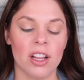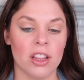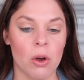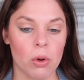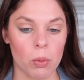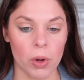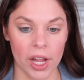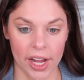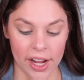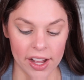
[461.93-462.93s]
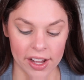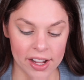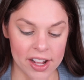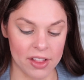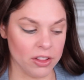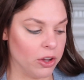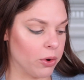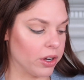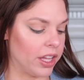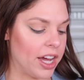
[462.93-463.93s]
a lower wing, the
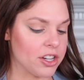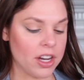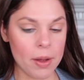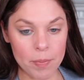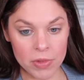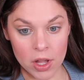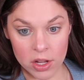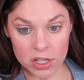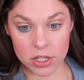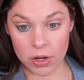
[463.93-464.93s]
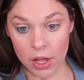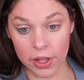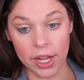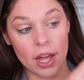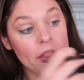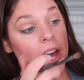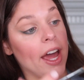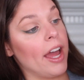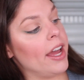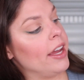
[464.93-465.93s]
lower lash line. So now that I got
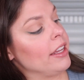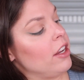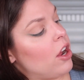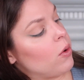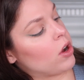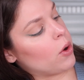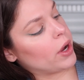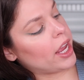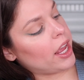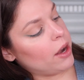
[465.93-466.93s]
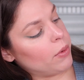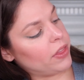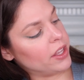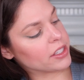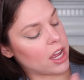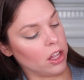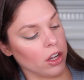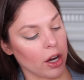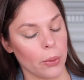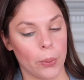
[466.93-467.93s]
that, you know, go again with this
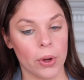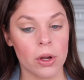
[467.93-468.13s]
color